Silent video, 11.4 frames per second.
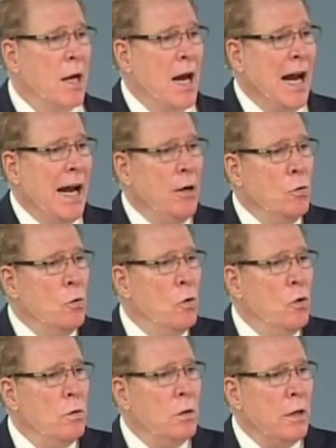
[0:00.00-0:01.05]
and
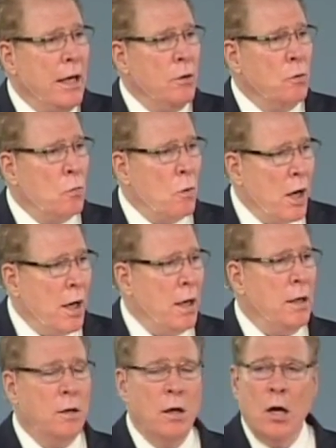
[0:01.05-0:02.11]
rule and
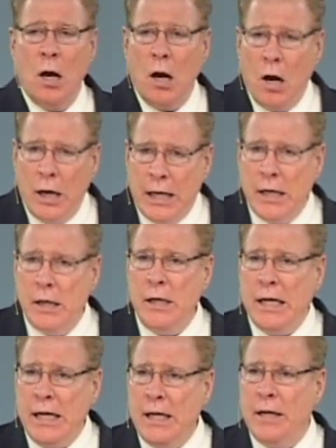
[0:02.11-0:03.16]
reign in
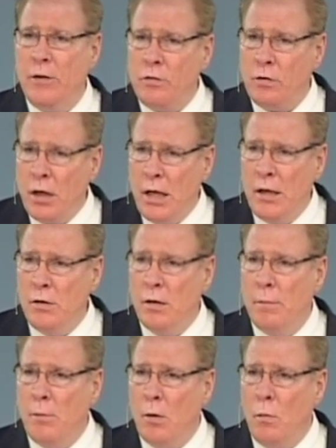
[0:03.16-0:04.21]
his
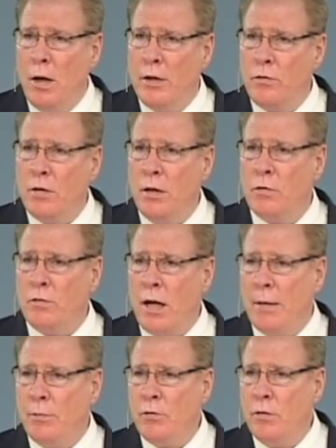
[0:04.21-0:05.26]
kingdom once he
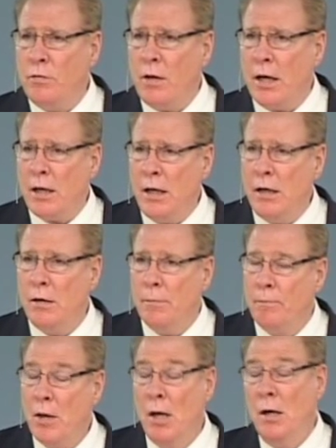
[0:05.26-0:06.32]
establishes that kingdom.
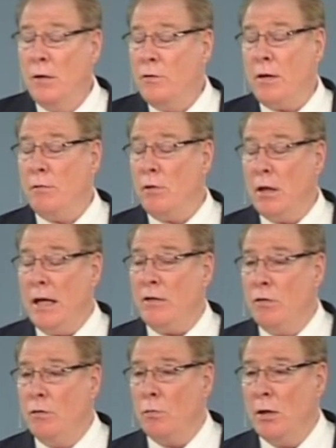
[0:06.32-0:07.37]
Several
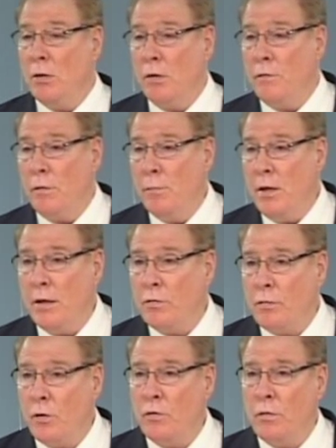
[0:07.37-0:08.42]
lessons we learned from this.
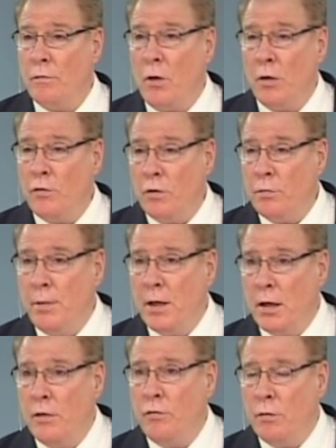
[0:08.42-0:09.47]
First of all, just
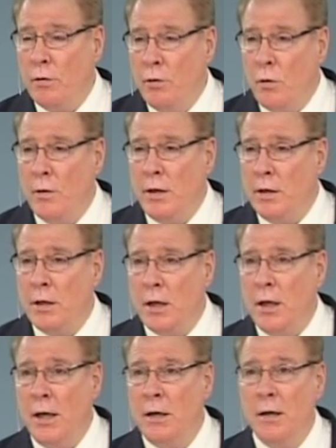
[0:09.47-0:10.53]
because you're anointed the
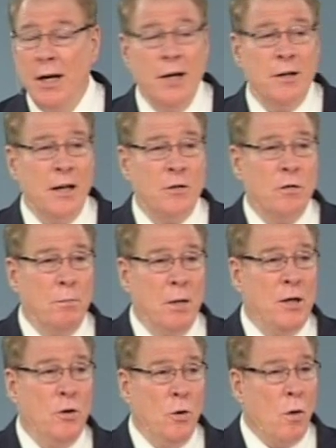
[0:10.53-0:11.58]
king doesn't
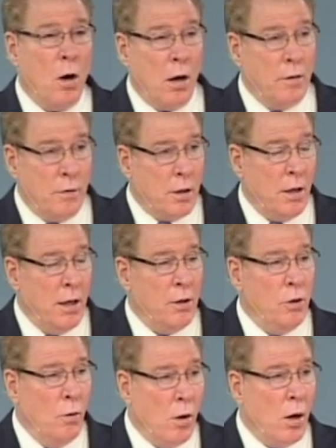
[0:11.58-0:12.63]
mean you are the king.
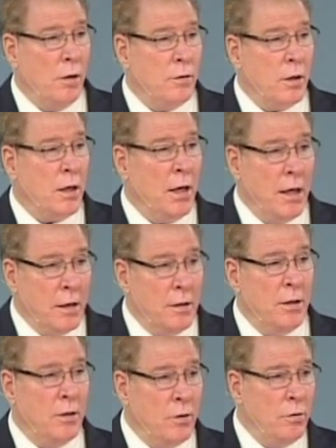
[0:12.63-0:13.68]
You aren't the king
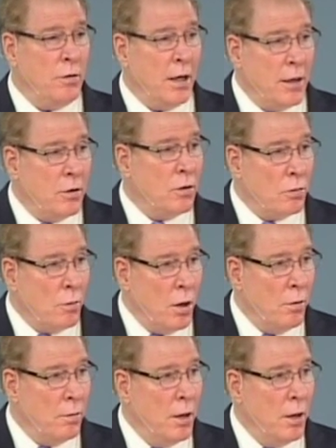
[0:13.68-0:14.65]
until you take the throne.